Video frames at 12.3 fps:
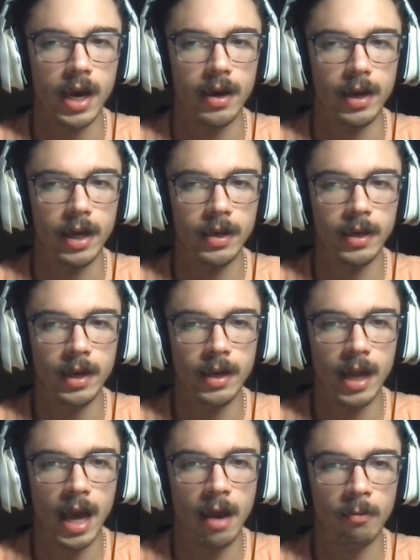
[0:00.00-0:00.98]
Yeah, and
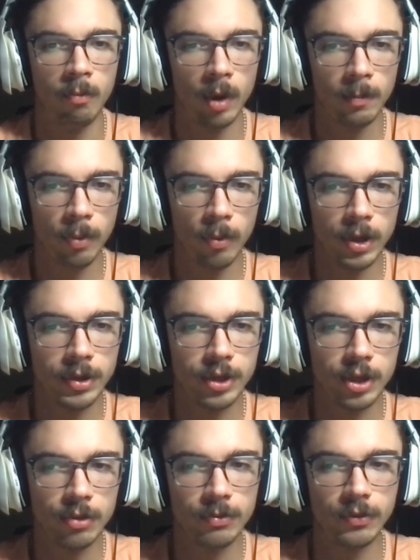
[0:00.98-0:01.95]
at what
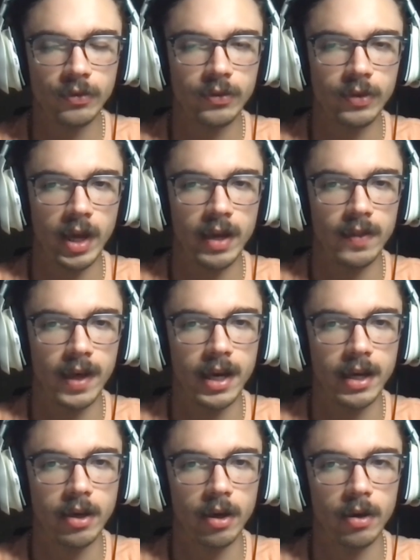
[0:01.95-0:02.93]
point do you just say,
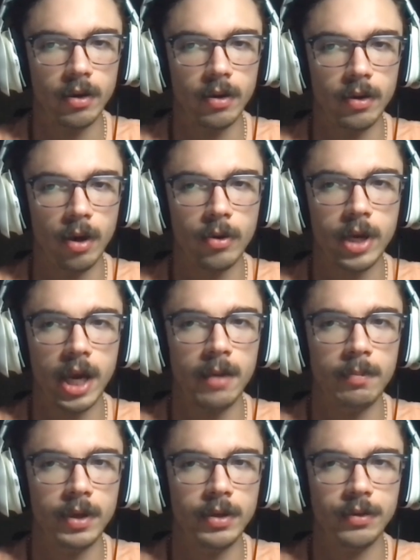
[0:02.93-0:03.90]

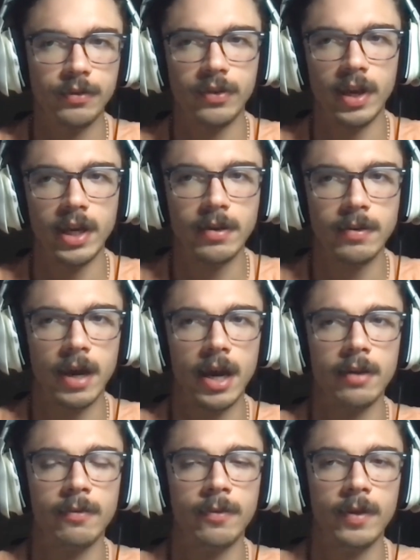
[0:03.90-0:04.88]
okay, but does,
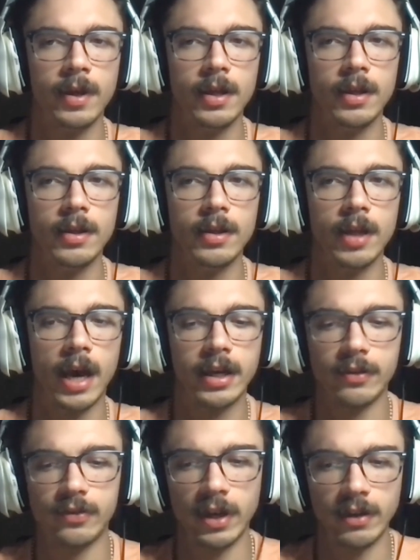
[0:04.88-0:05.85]
kind of,
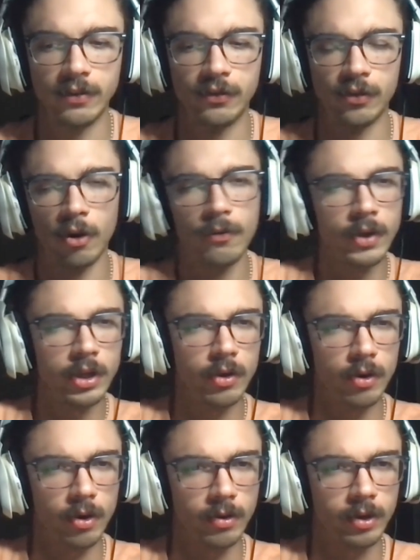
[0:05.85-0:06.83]
I guess,
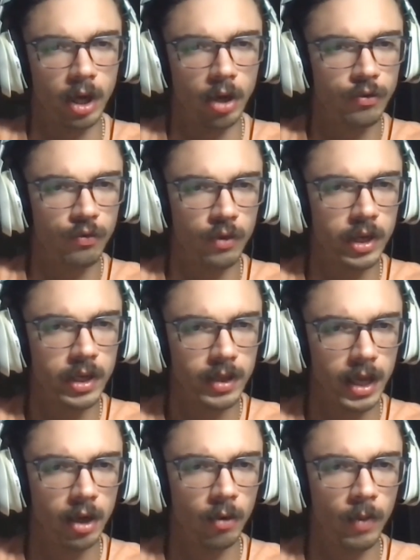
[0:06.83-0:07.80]
serving your
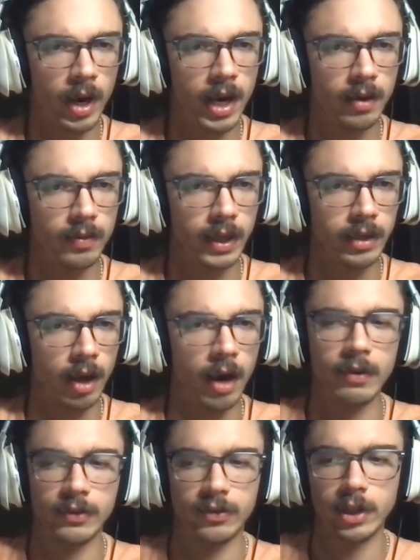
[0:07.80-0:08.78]
country in a way,
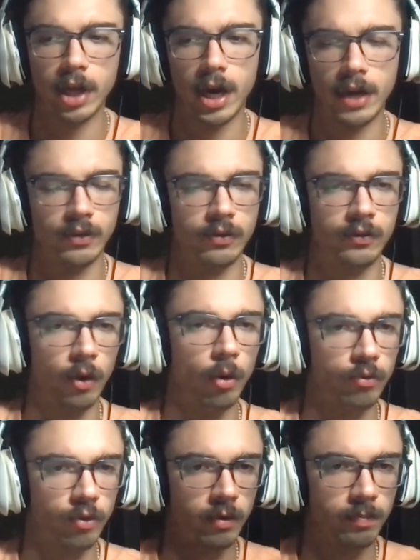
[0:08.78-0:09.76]
obviously not as a
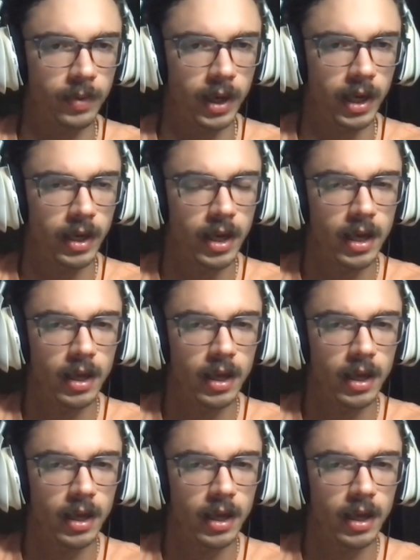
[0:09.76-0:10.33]
soldier, but,